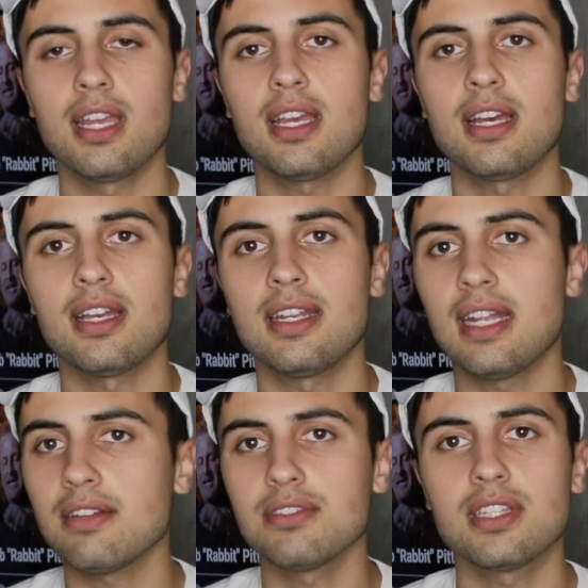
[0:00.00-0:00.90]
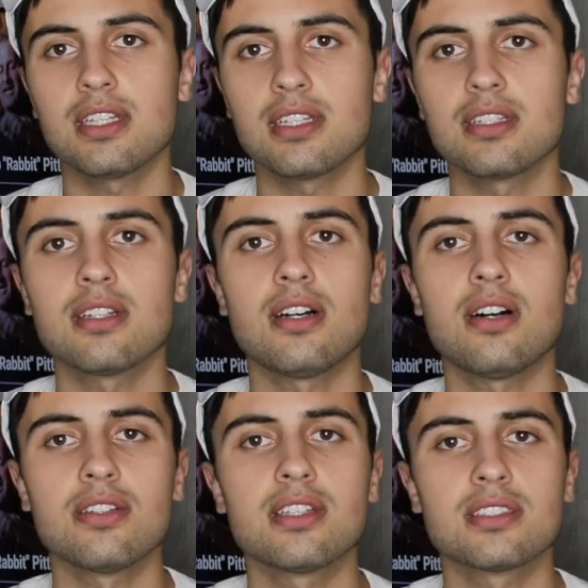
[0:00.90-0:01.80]
and everything,
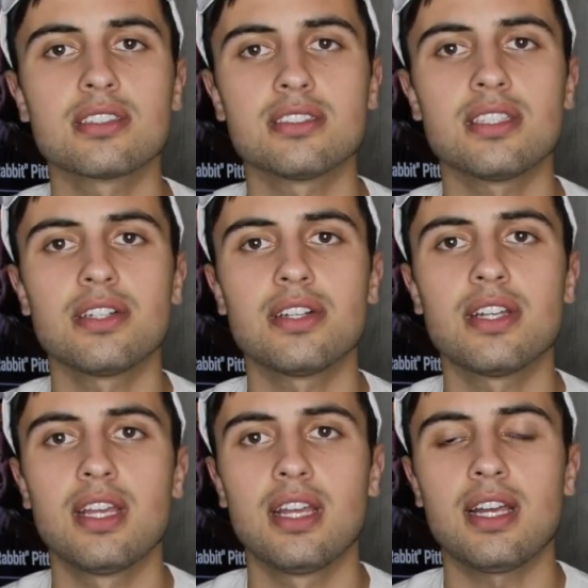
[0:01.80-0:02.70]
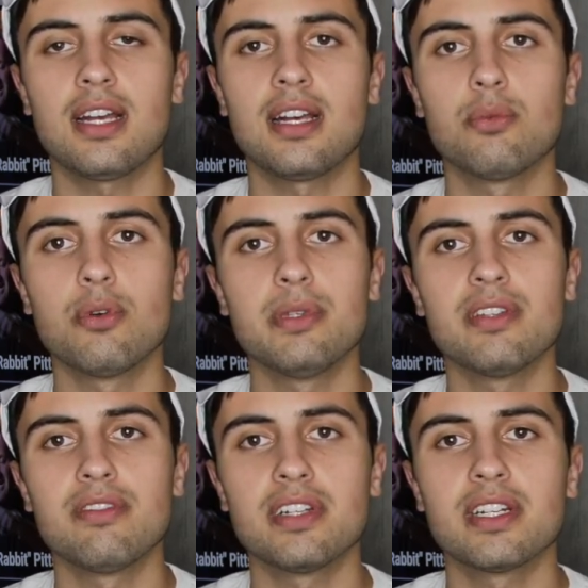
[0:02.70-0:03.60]
all things considered, will be
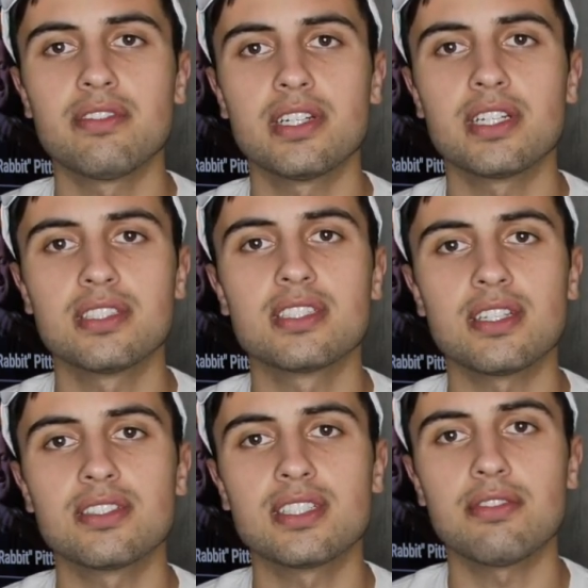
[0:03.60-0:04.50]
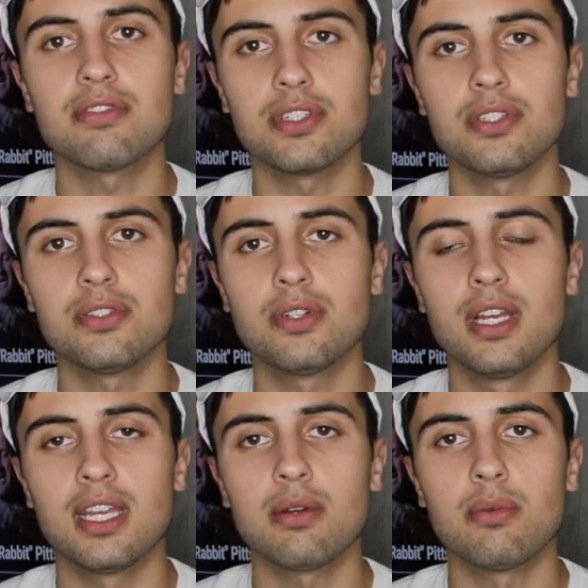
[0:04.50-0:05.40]
a very, very good skill set for you
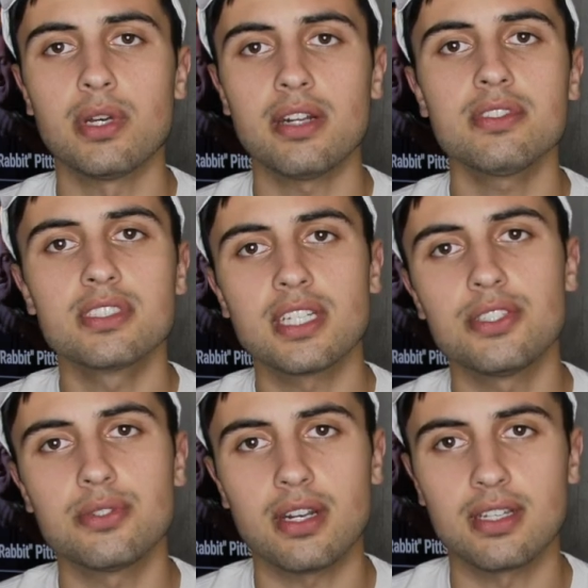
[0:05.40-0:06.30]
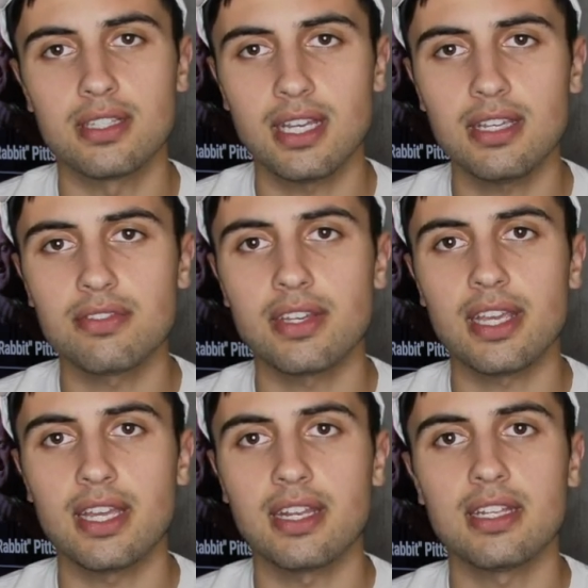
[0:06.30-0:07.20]
in whatever stage you are in life.
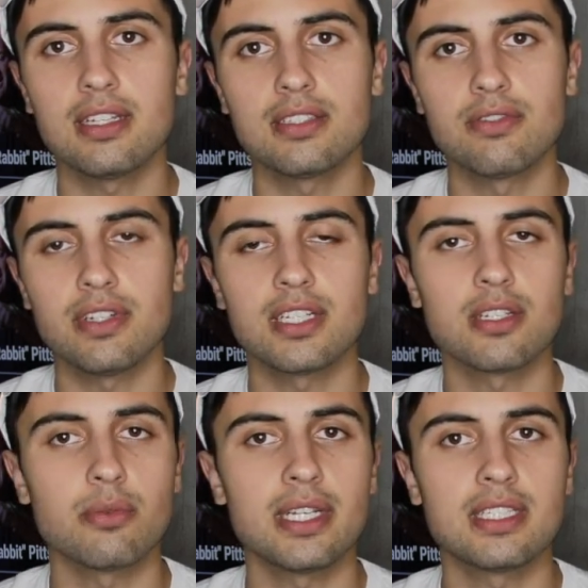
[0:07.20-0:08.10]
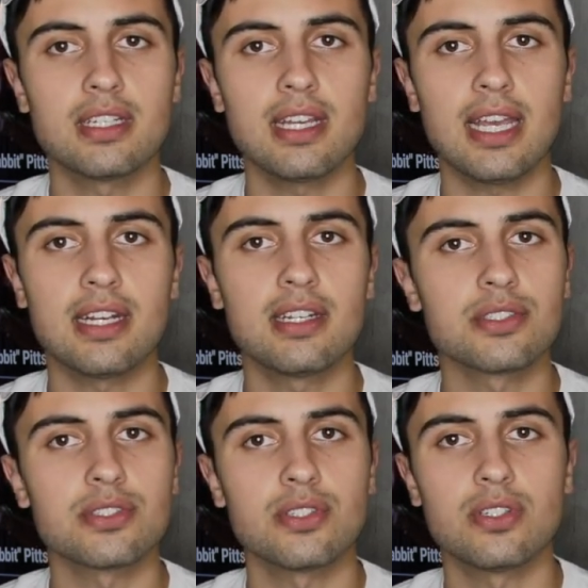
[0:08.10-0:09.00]
And it is a very good way to add
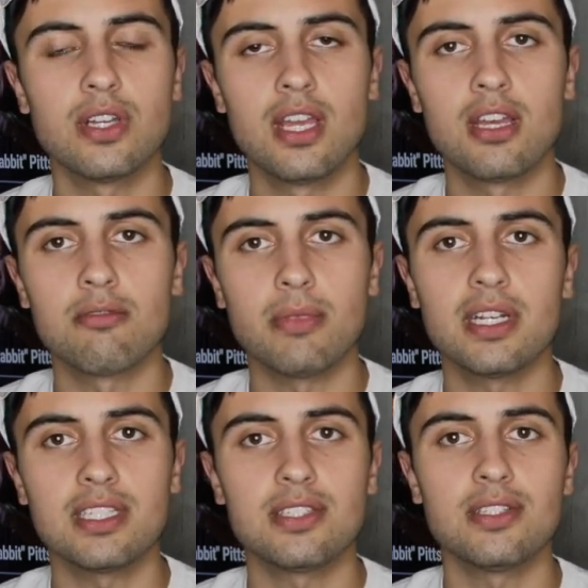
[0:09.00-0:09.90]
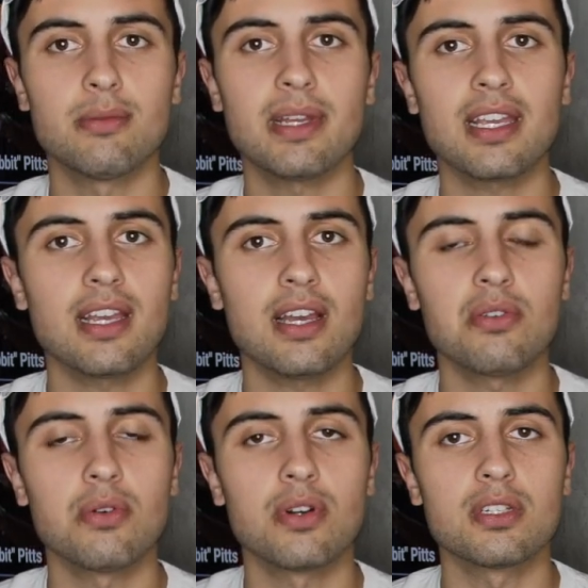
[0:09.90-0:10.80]
additional money to your bank
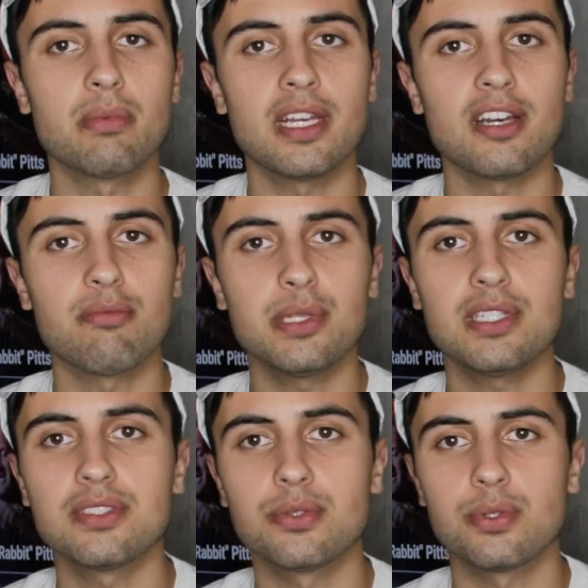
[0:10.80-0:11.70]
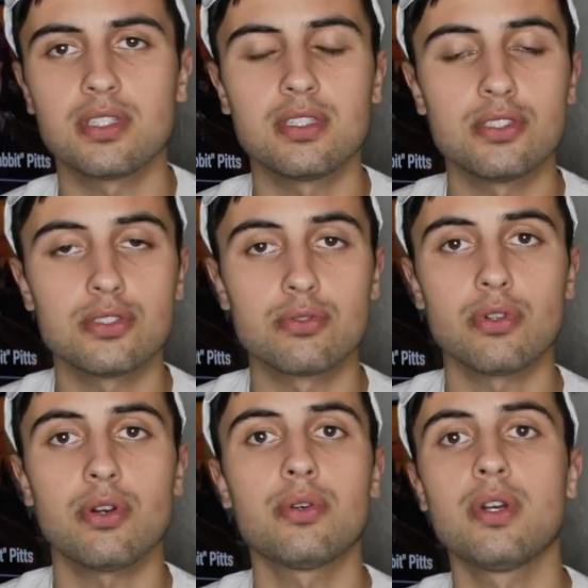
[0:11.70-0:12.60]
account, or to pay off bills, or to just
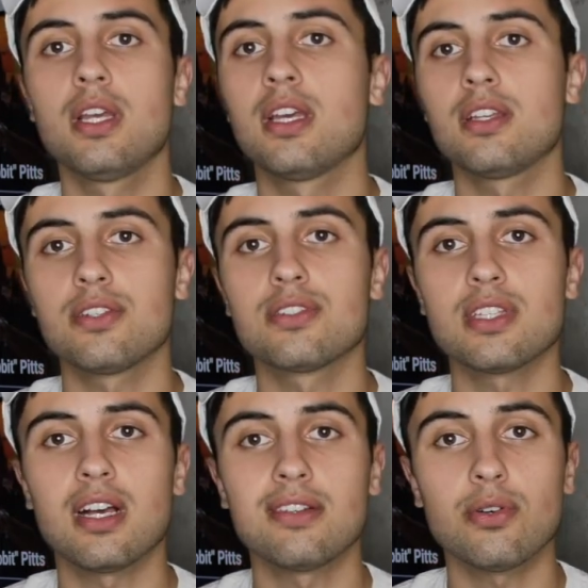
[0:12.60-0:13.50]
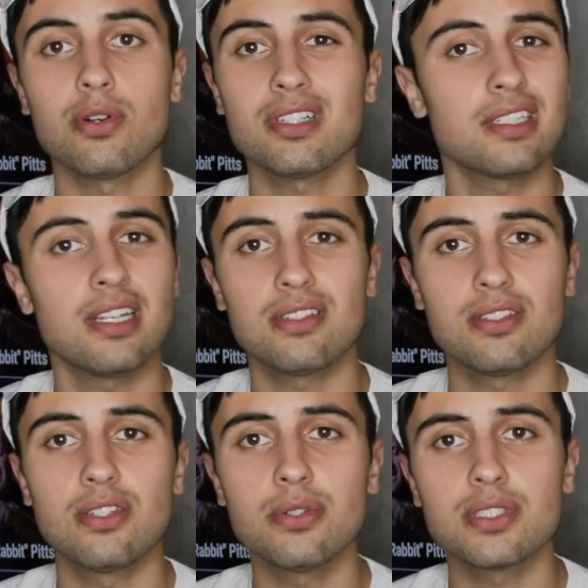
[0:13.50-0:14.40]
grow yourself, or
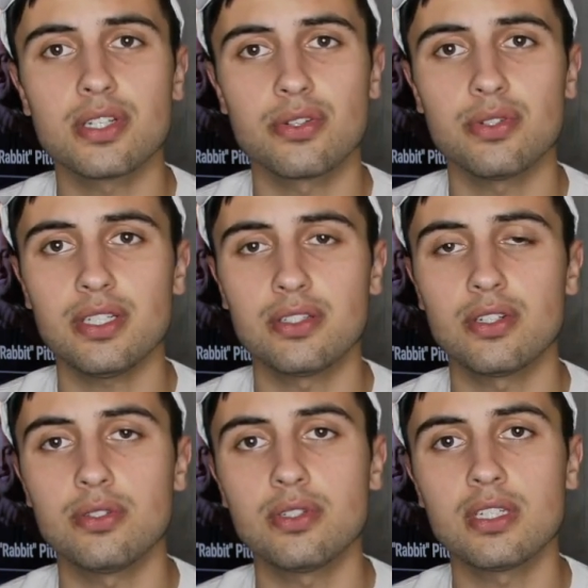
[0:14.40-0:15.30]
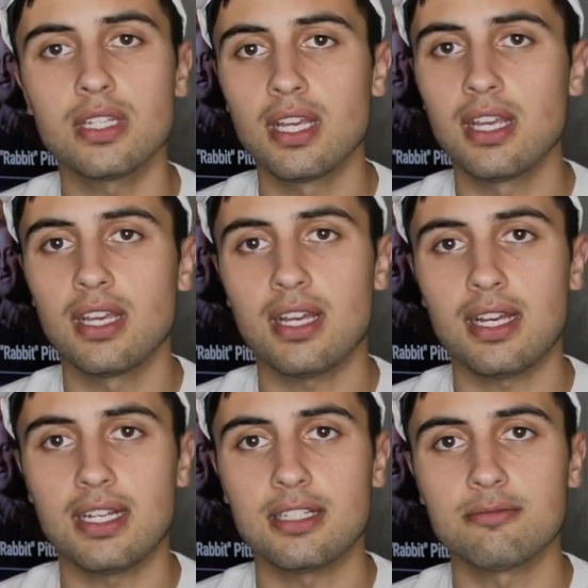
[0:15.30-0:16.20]
to do as a career. You can
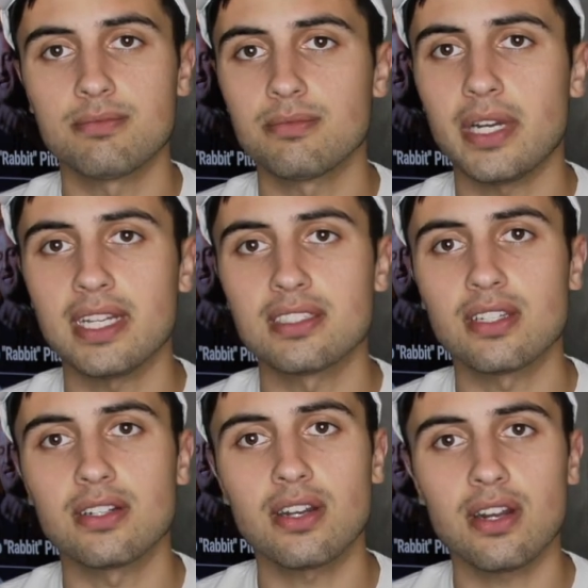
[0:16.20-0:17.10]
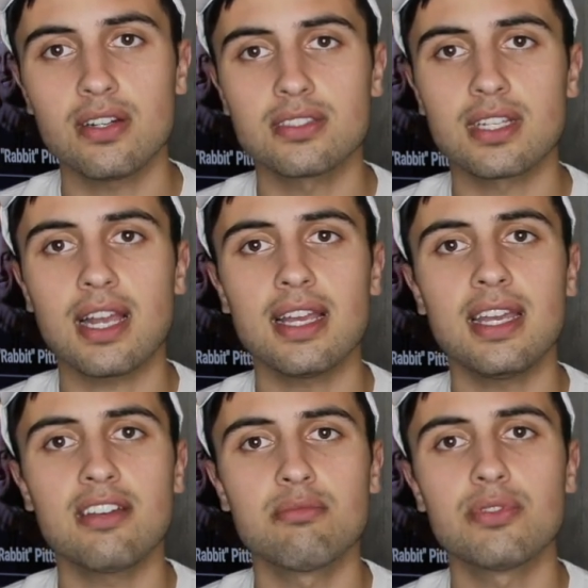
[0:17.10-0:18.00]
buy and sell cars like I
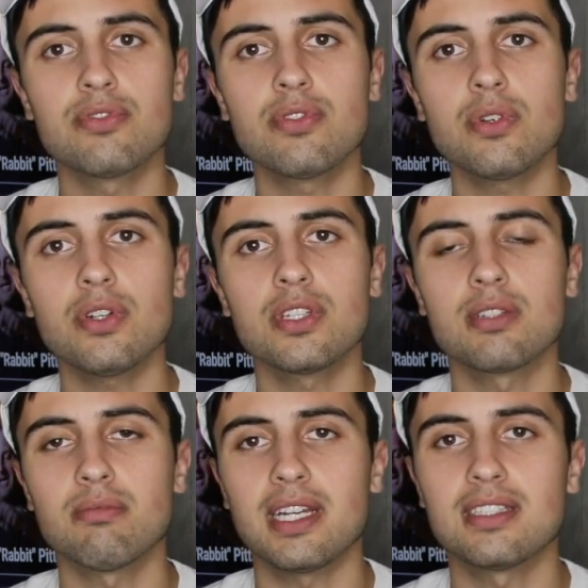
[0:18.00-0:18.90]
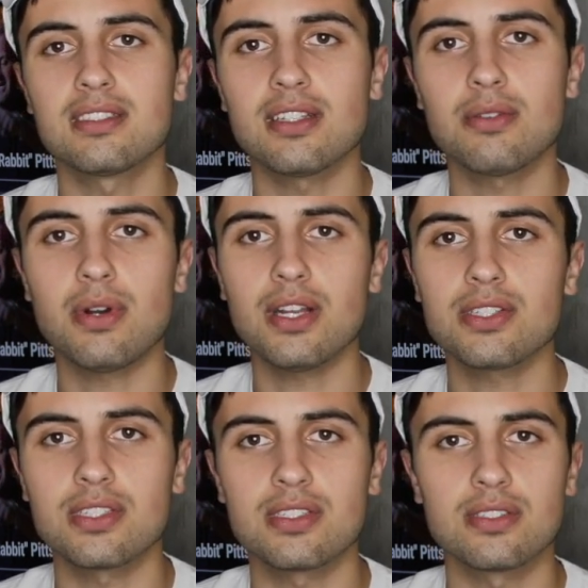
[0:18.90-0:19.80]
have before. You can buy and sell
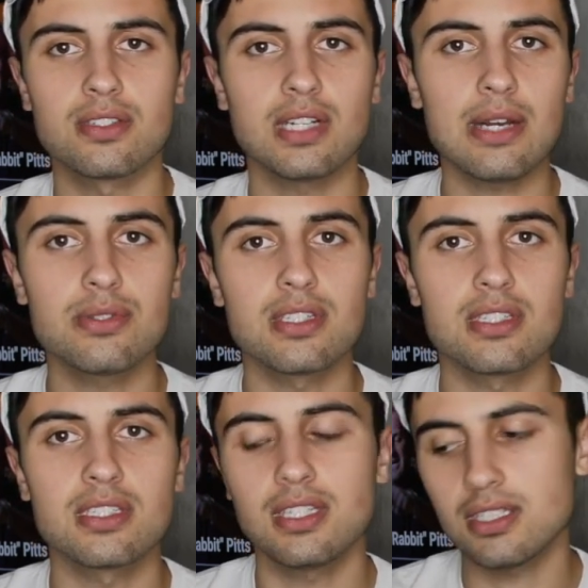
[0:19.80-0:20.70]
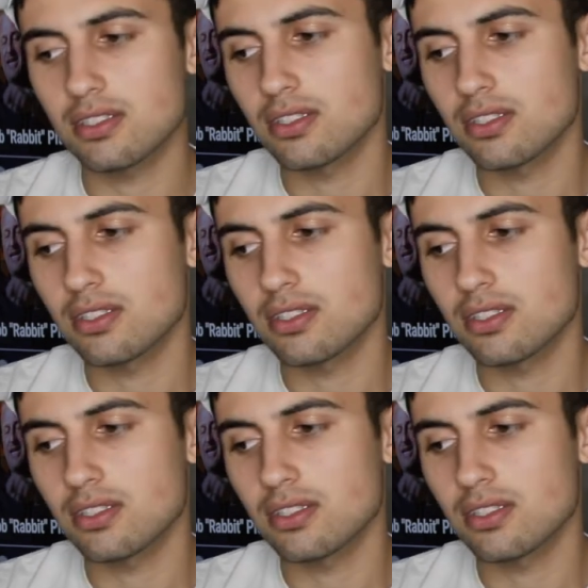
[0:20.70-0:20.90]
watches or houses, and this